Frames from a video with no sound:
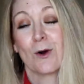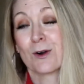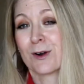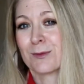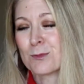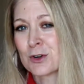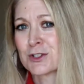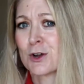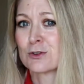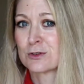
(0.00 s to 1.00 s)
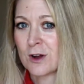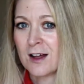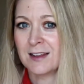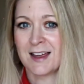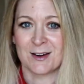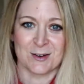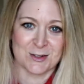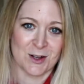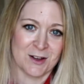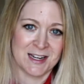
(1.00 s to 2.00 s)
or more so draw
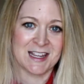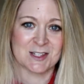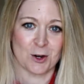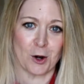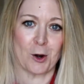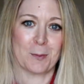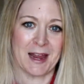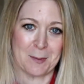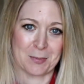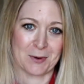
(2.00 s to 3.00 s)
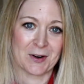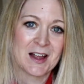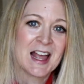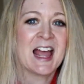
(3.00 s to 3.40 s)
letters on his or her paper.